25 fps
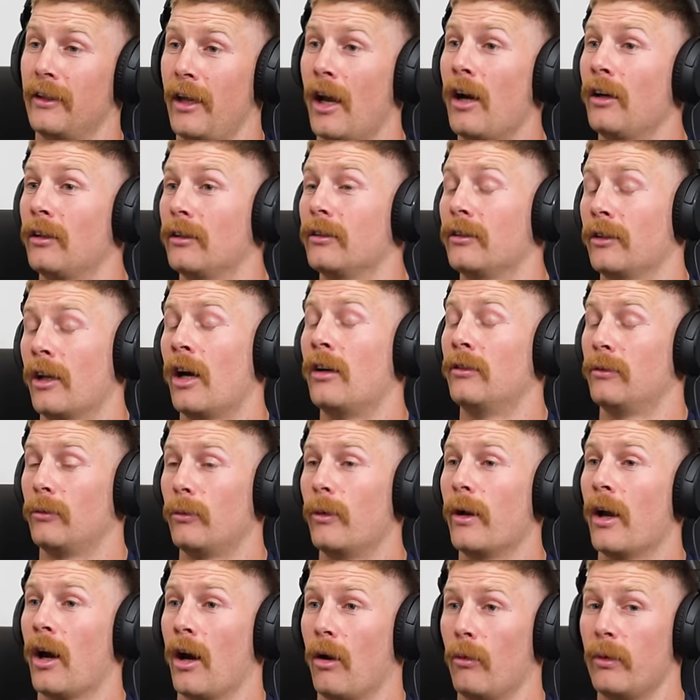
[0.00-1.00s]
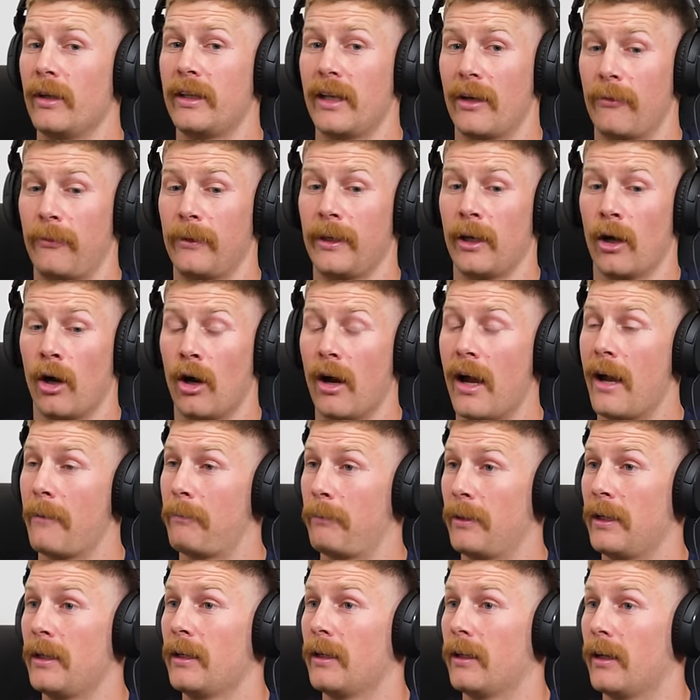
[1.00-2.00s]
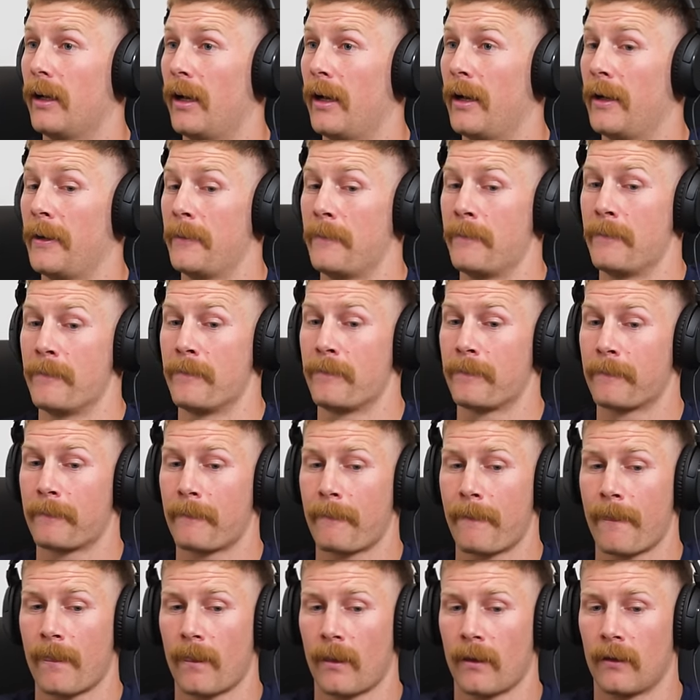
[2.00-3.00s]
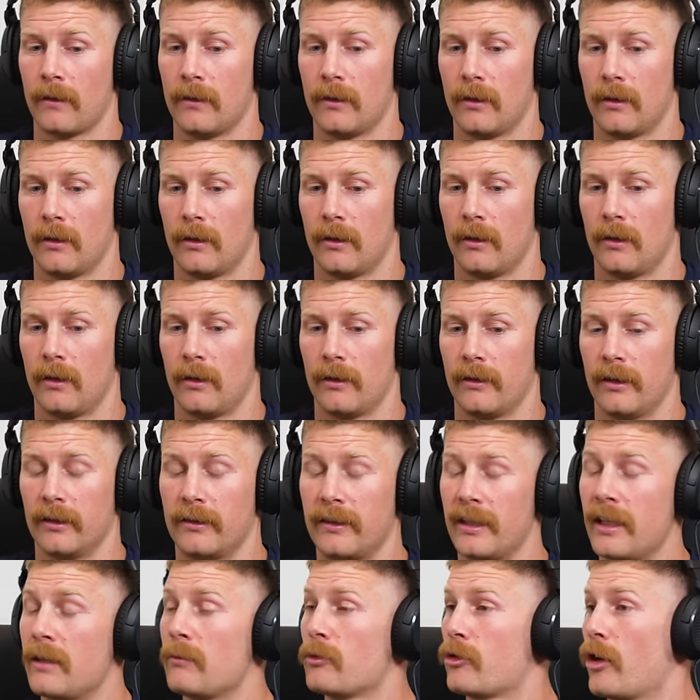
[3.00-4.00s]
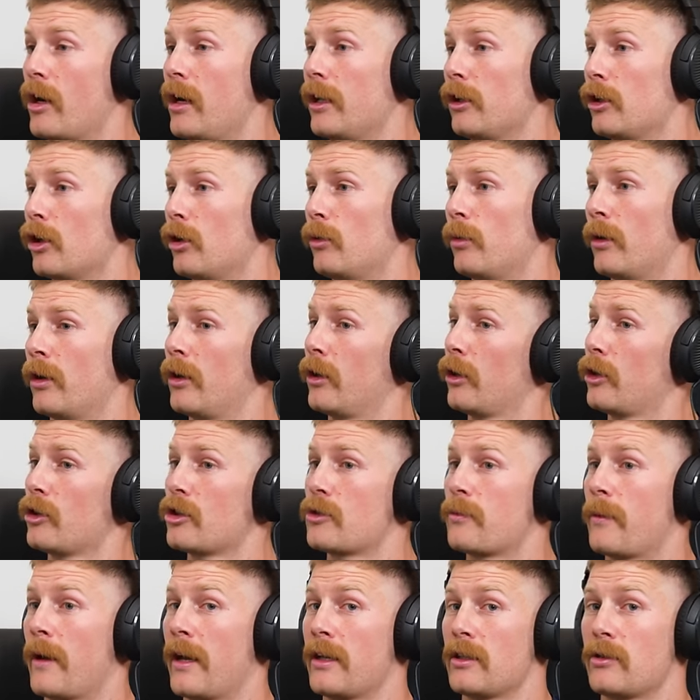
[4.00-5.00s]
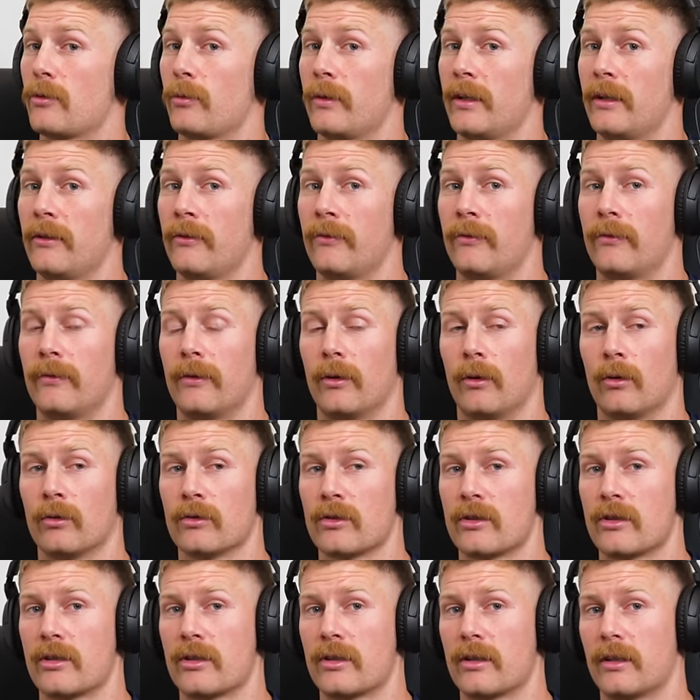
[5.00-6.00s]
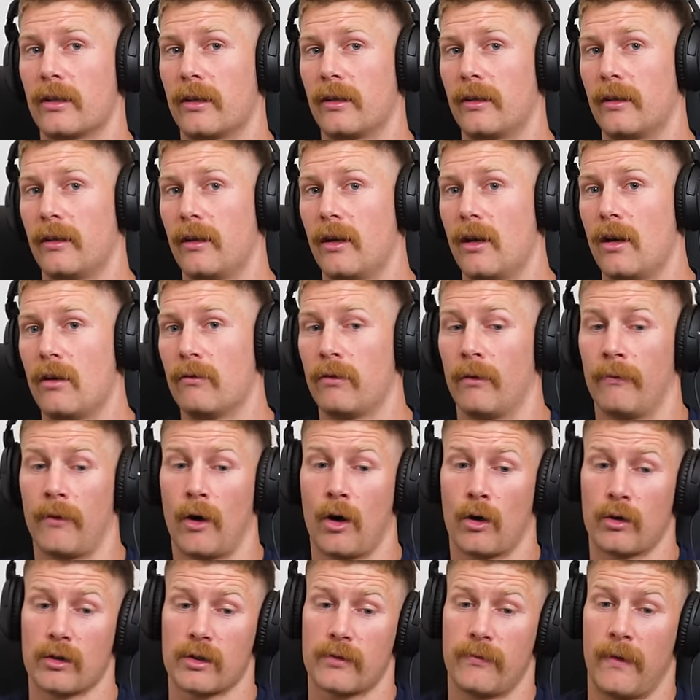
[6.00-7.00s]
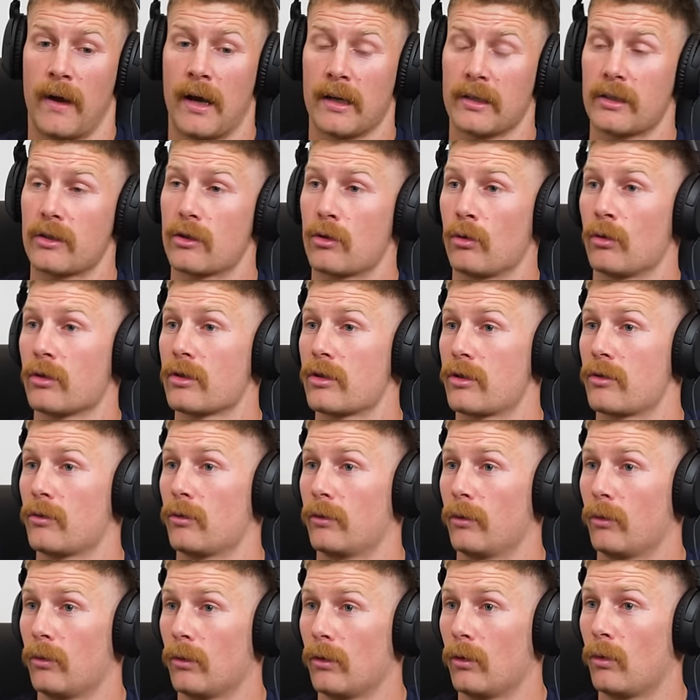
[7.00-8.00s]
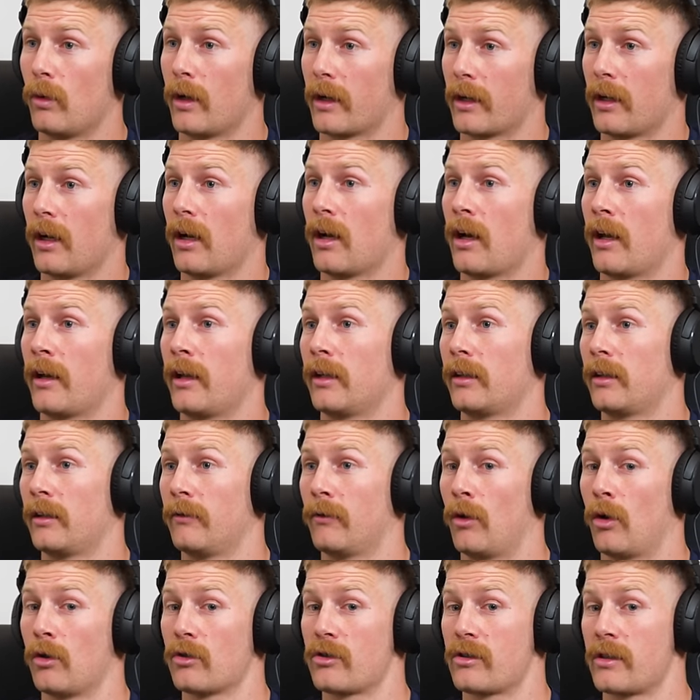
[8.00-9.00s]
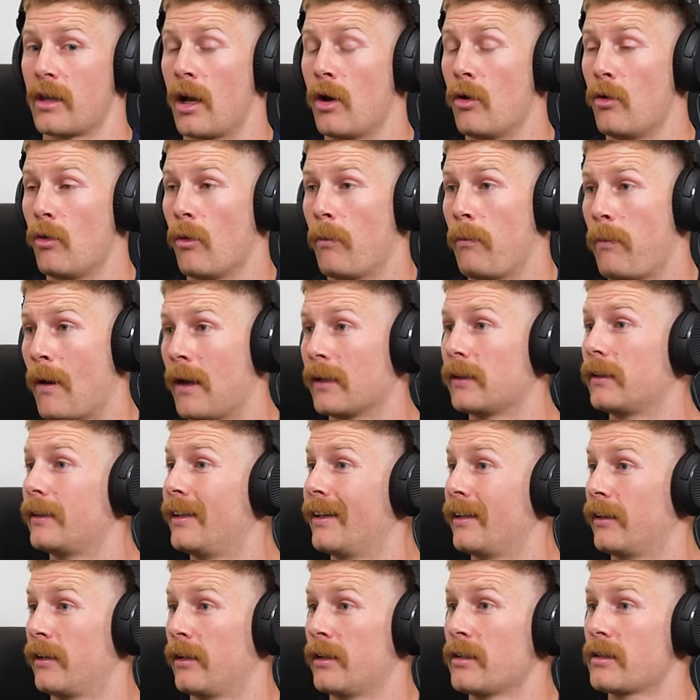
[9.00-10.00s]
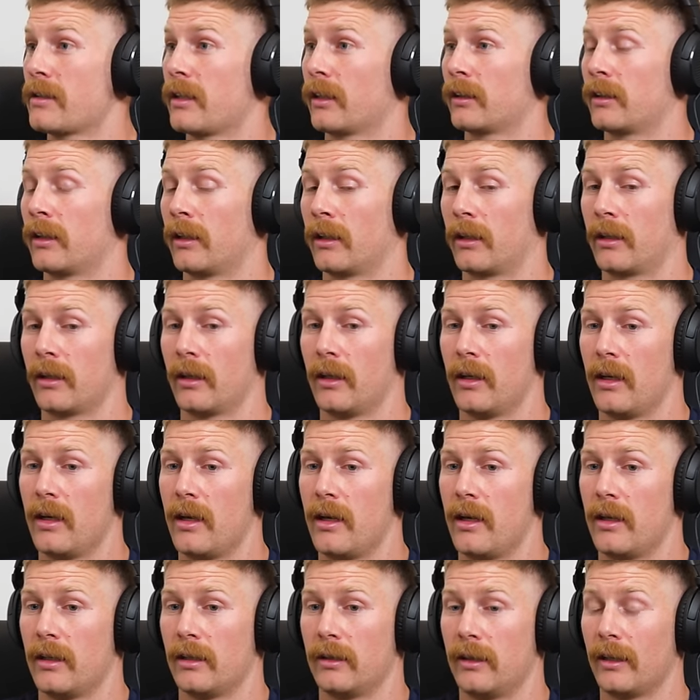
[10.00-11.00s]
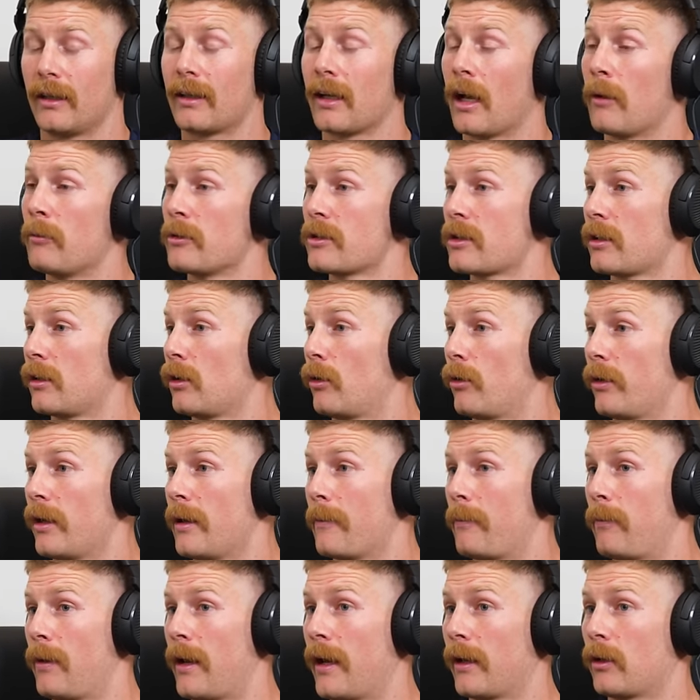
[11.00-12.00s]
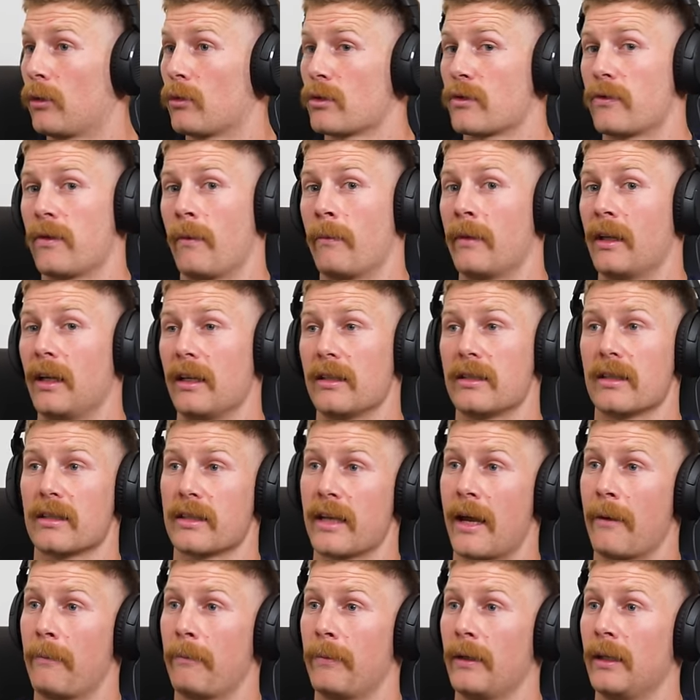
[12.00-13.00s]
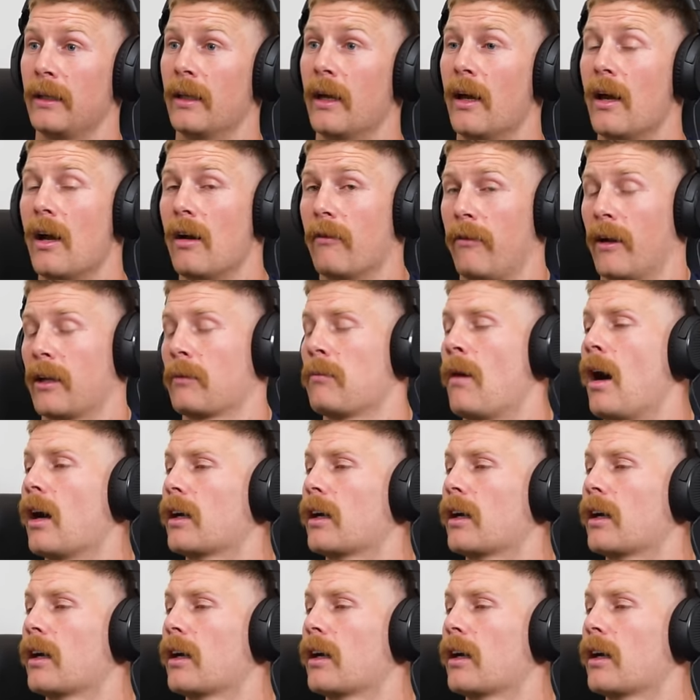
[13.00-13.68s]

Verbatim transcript: Yeah, no, we are. We definitely are happy. Um, the team's really good. We're in a good space. Mm. We've, ons, van waar ons was, toe ons... oor gegaan het en waar ons nou op pad teen is. Ek dink die club is in 'n goeie plek, ons families is happy. Wat dit mm.